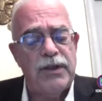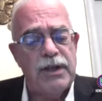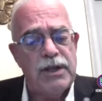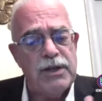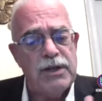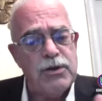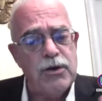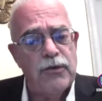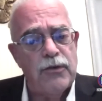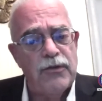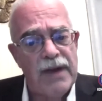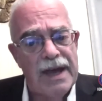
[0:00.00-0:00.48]

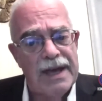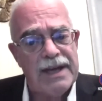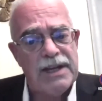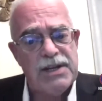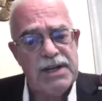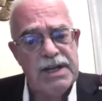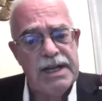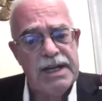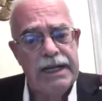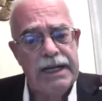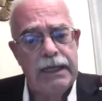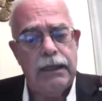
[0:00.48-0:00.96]
There's no
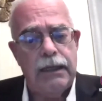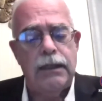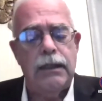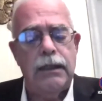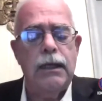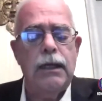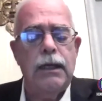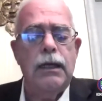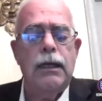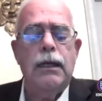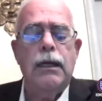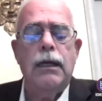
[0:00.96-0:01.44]
vaccine.
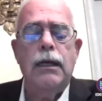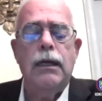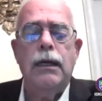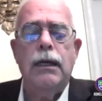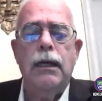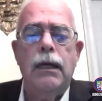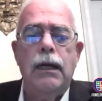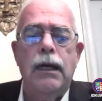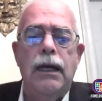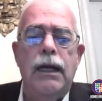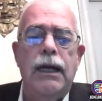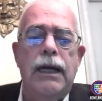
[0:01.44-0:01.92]

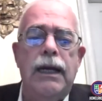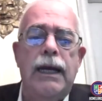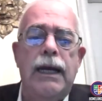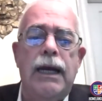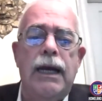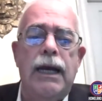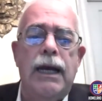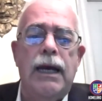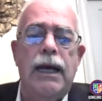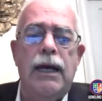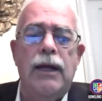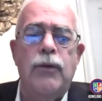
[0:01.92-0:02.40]

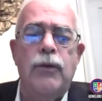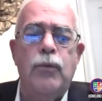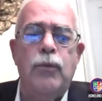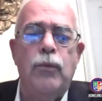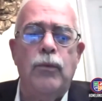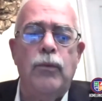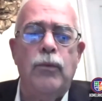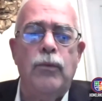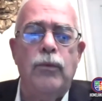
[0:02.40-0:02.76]
And